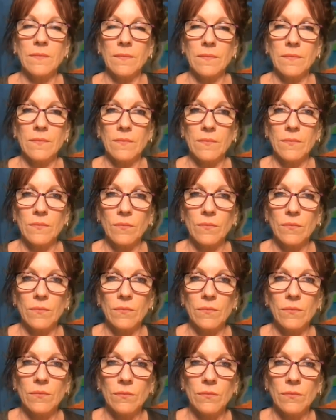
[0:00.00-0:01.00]

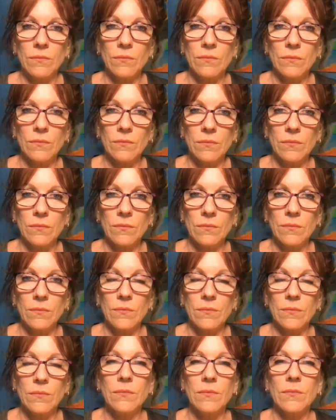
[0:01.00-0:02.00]

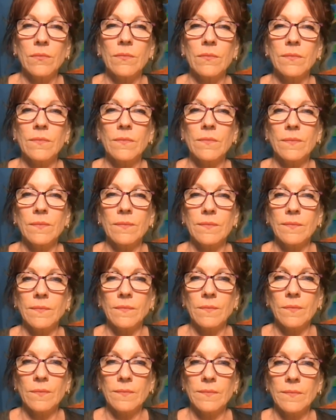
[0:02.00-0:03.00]

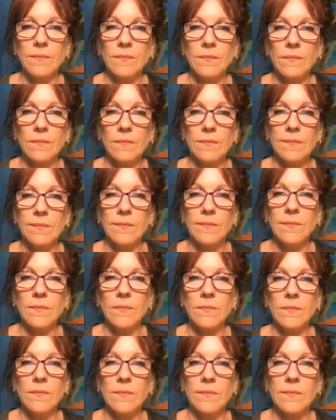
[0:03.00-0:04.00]

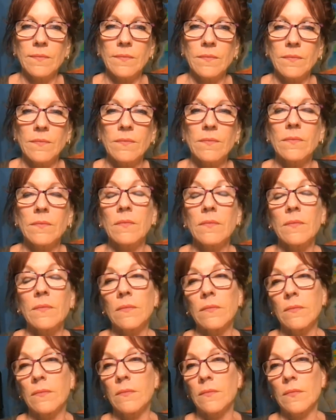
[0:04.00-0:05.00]

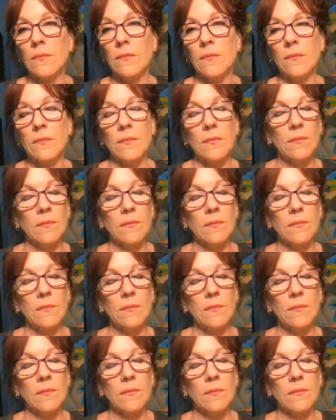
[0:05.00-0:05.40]
The person shown says nothing.